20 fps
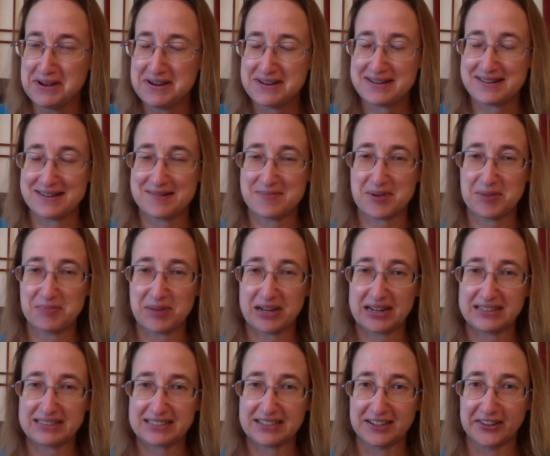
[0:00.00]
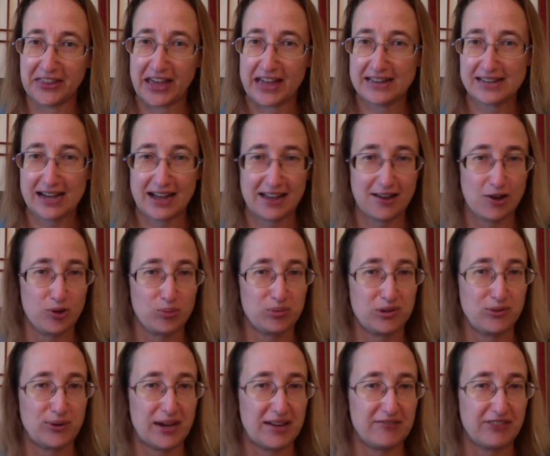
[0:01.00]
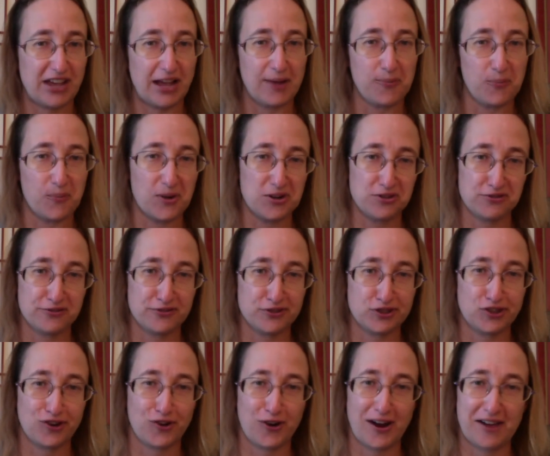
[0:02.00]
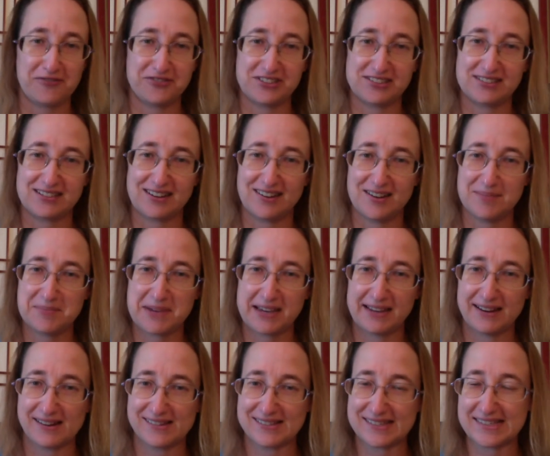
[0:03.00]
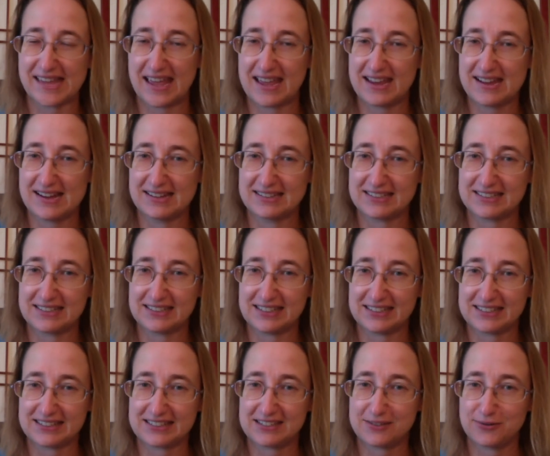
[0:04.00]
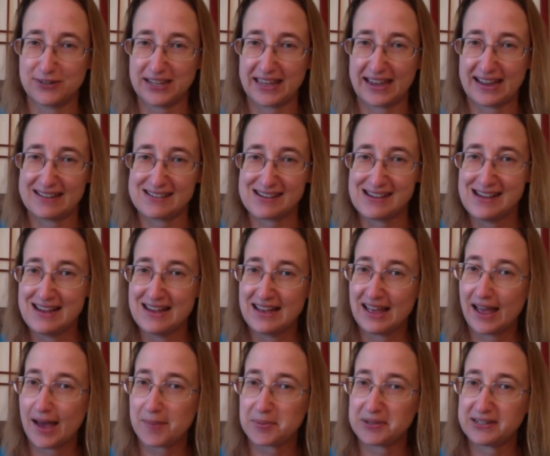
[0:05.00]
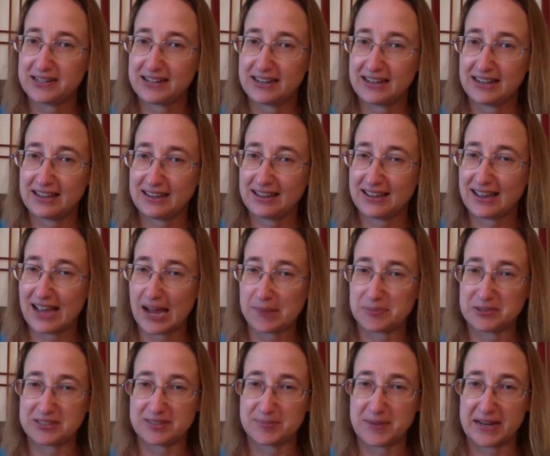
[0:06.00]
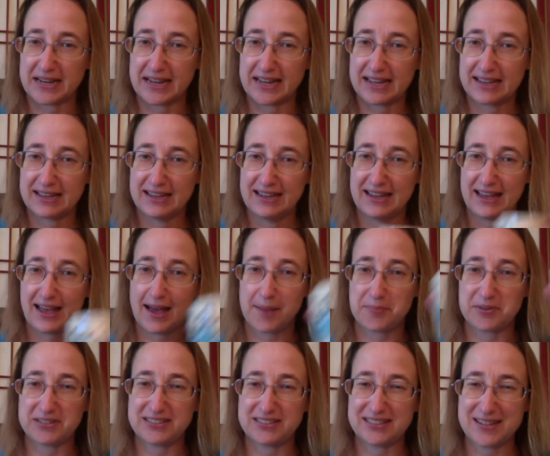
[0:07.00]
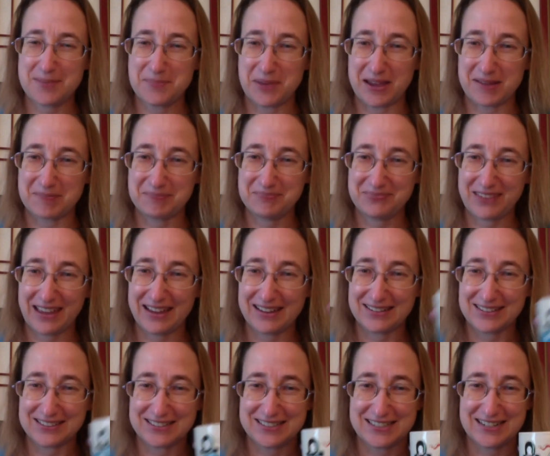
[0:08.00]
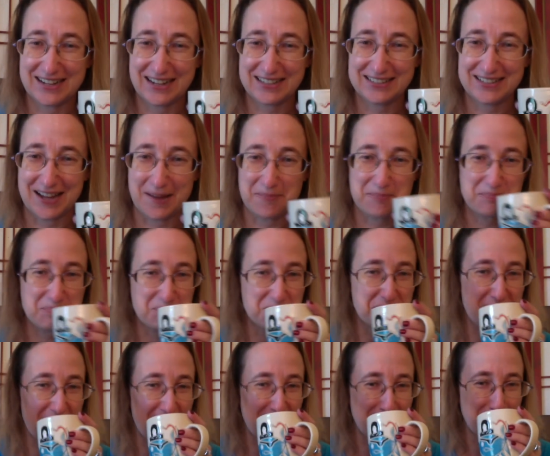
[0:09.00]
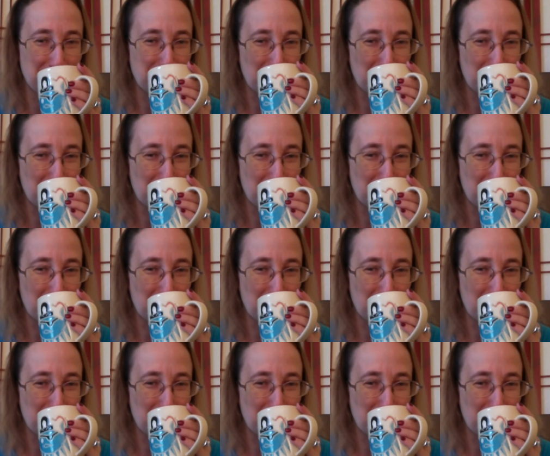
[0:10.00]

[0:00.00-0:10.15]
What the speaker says: But until then, I hope you have a wonderful crafty time, and I'll say until I see you again, happy knitting, happy spinning, happy sipping, and I'll see you next time. Bye.